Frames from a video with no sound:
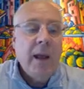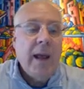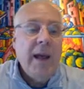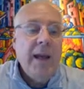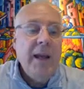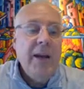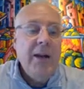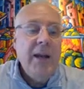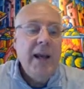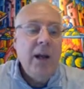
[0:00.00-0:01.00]
And in
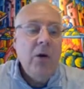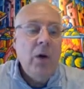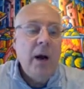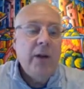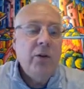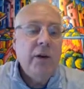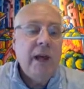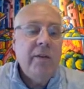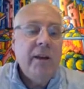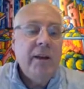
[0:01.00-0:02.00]
the yellow, I took
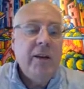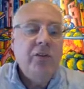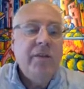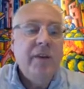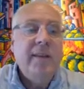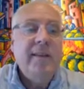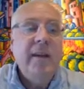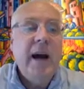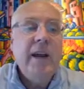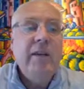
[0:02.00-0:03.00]
advantage of the
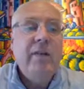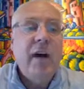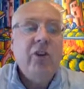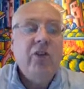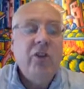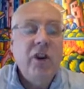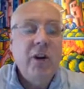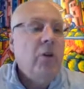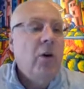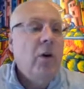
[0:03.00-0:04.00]
CIA function.
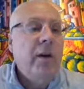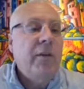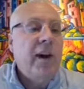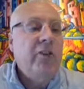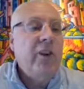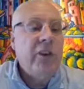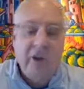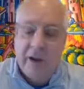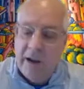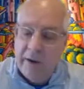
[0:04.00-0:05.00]
So if I change
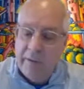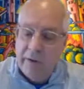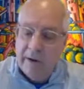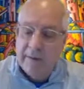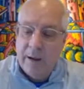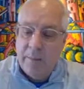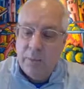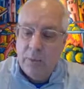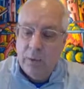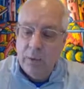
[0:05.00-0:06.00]
the date, for
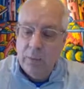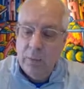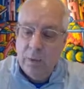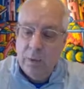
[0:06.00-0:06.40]
example,